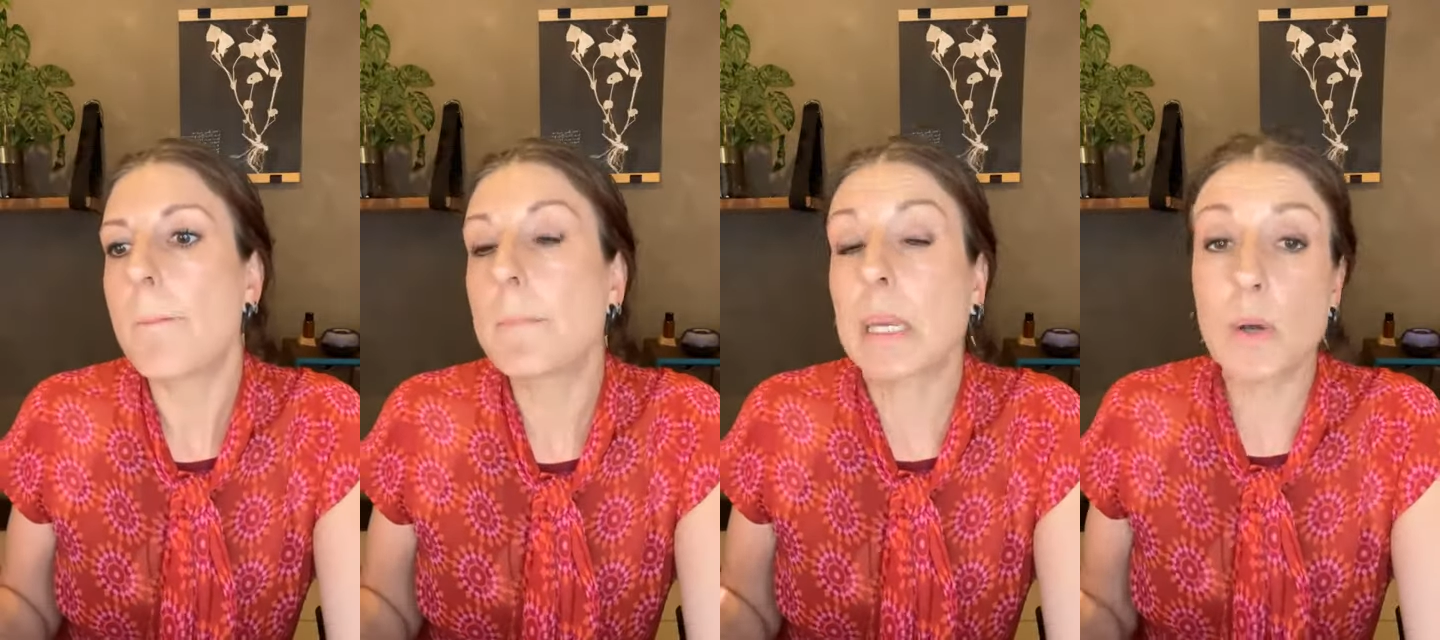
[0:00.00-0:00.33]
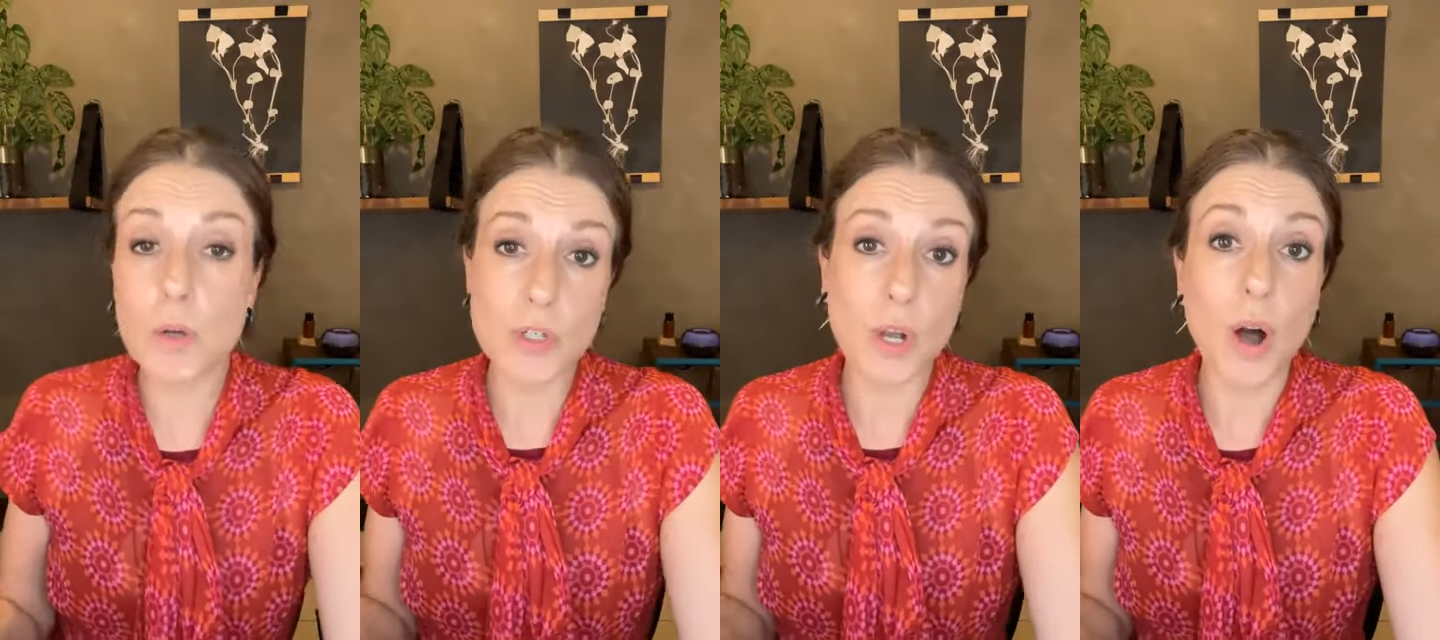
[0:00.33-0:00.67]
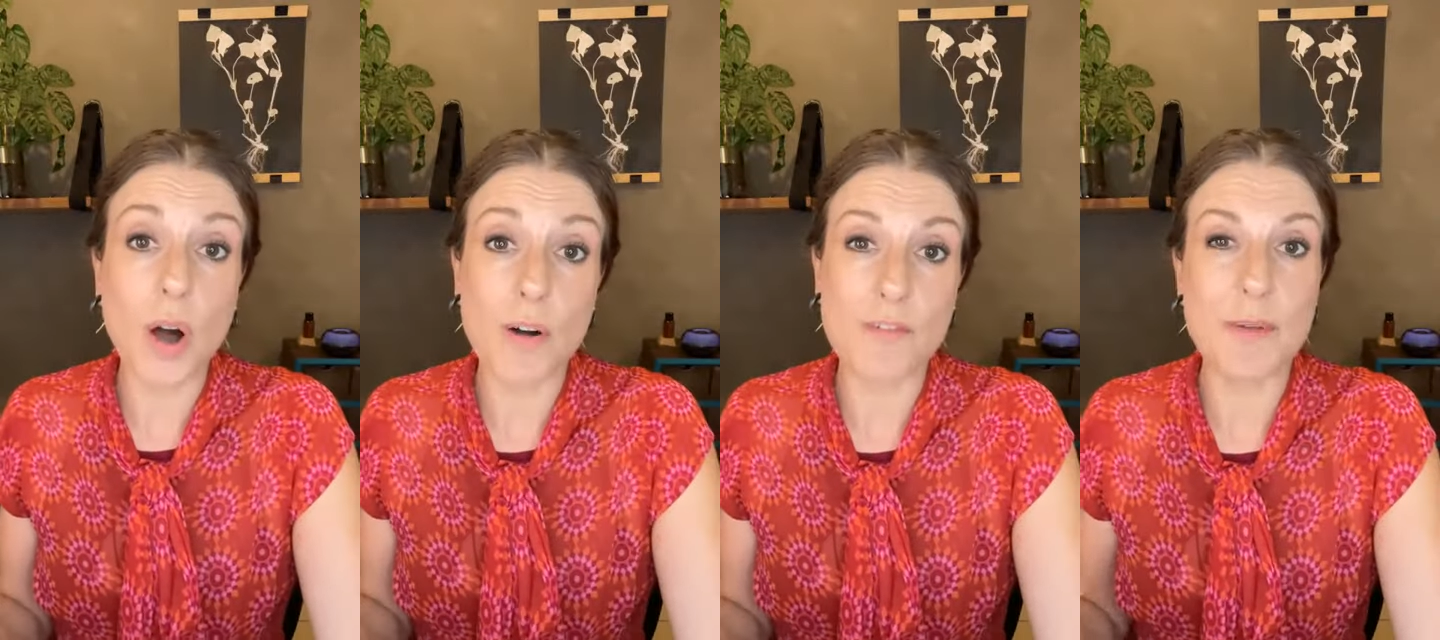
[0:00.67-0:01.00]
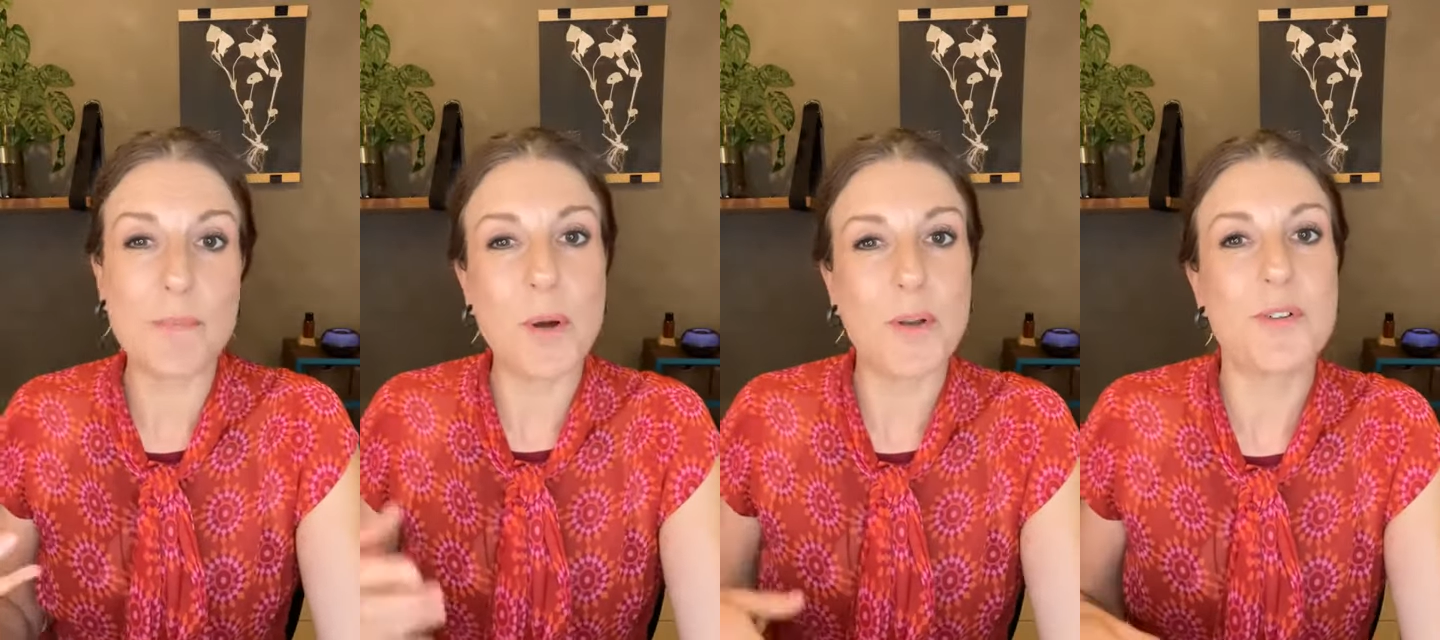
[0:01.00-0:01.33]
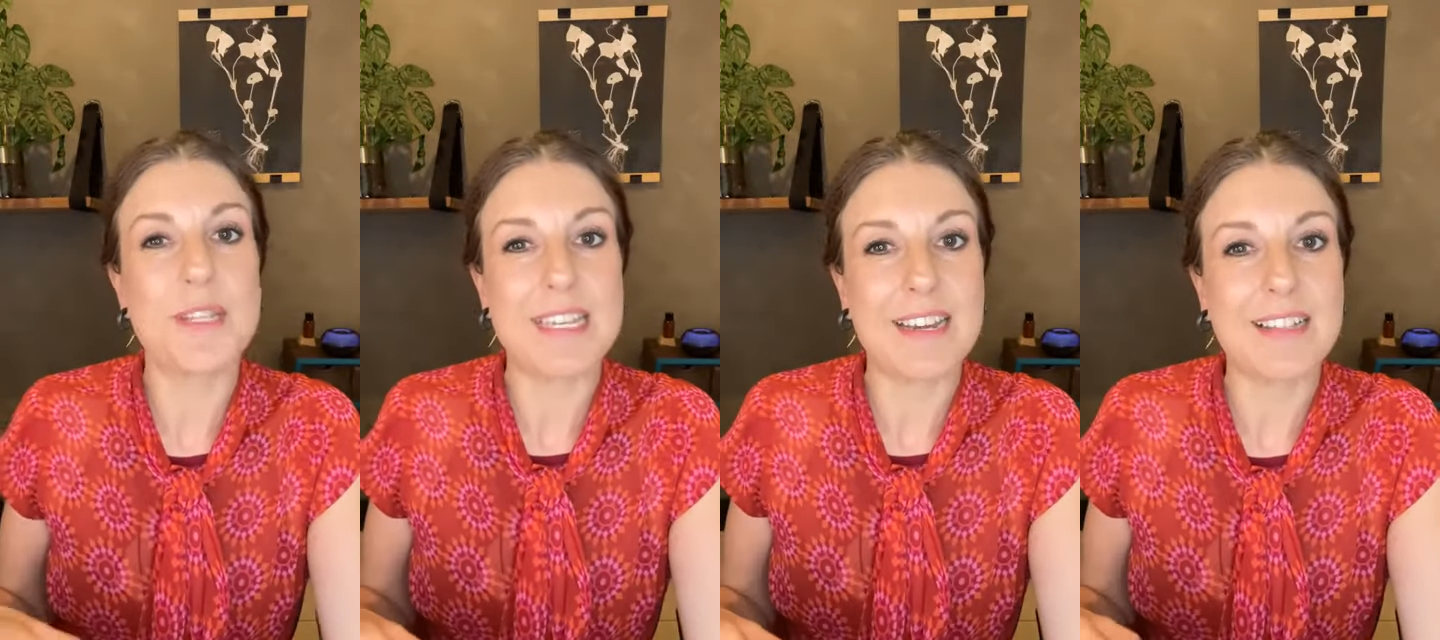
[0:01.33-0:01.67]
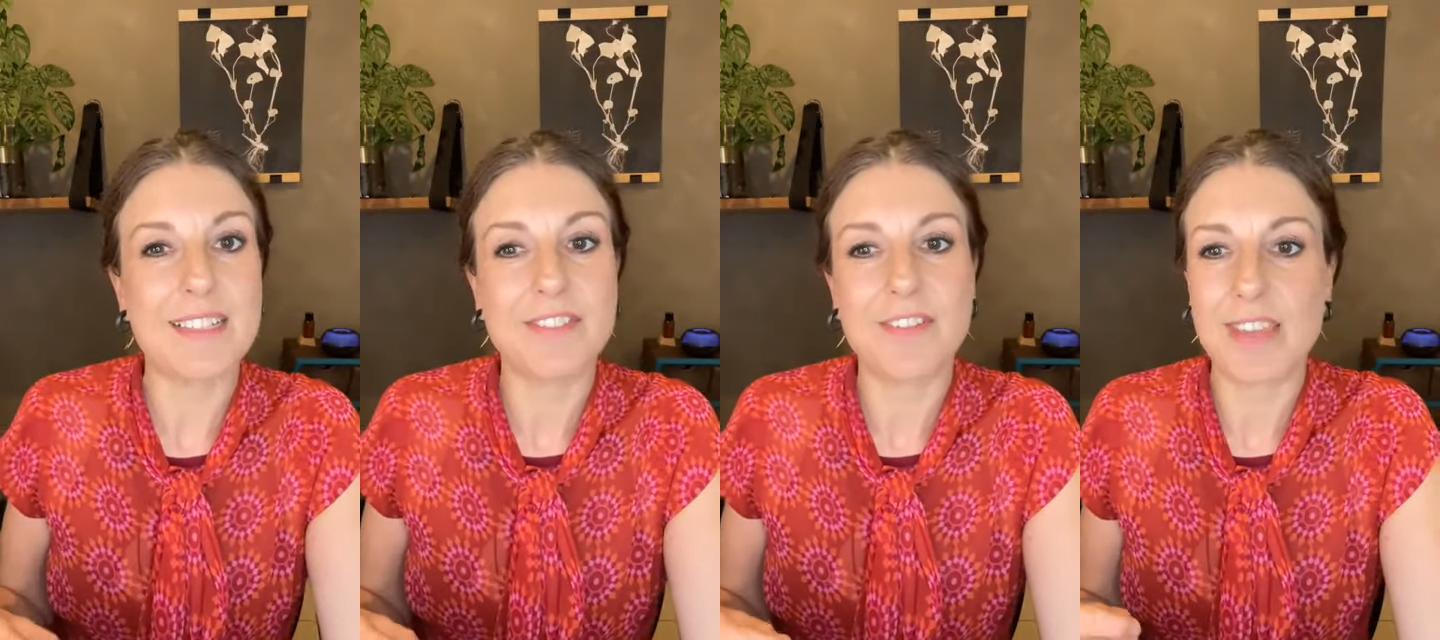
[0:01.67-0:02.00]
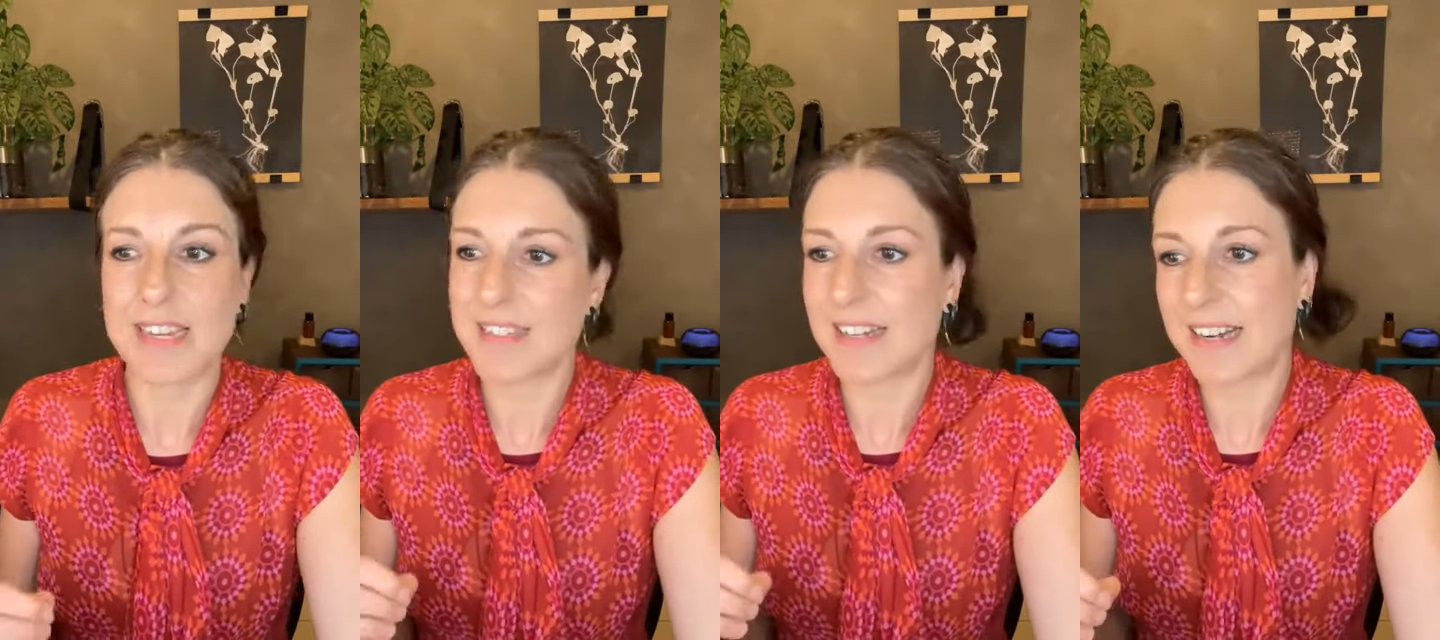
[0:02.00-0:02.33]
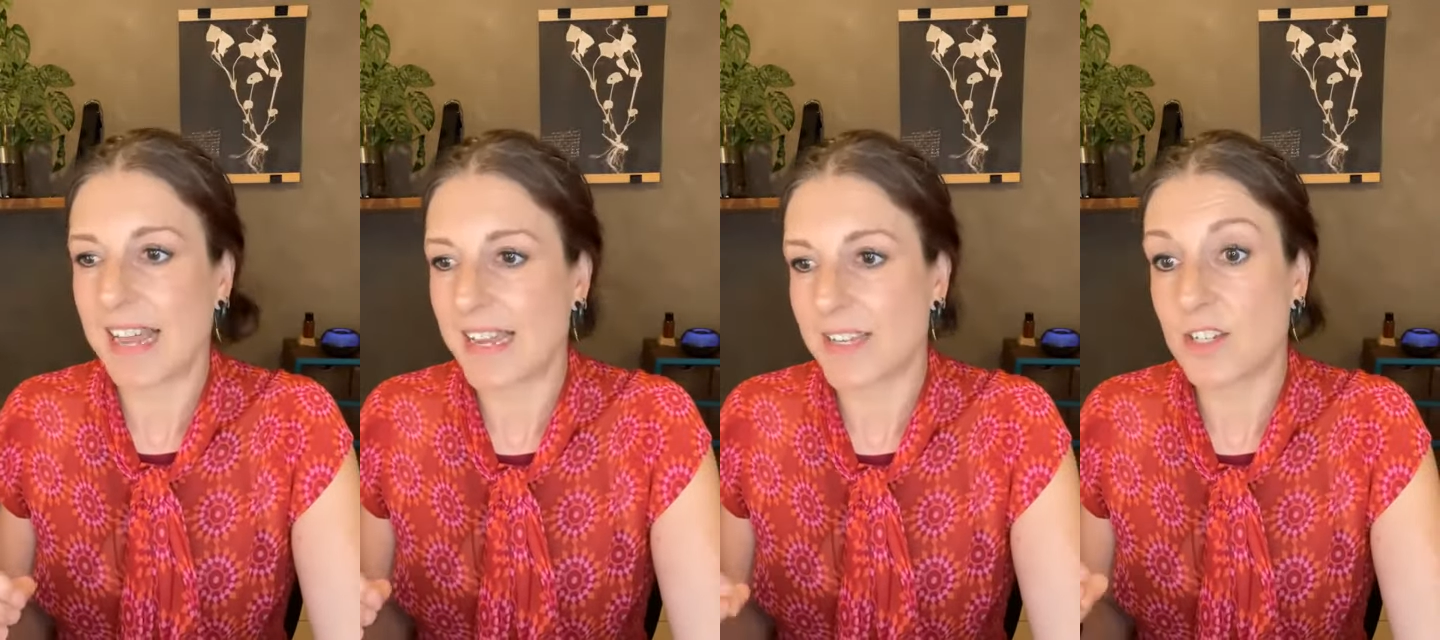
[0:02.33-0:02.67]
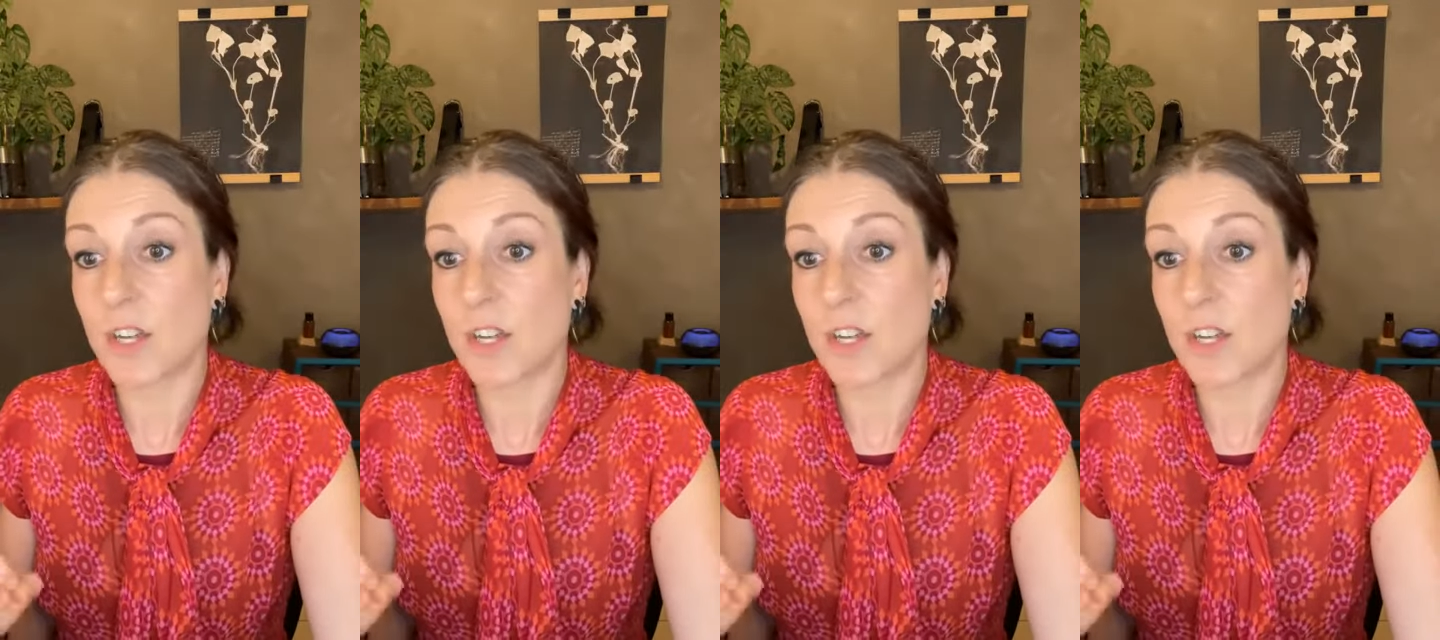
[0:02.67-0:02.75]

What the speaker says: Because of the moderate sedative effects that it has.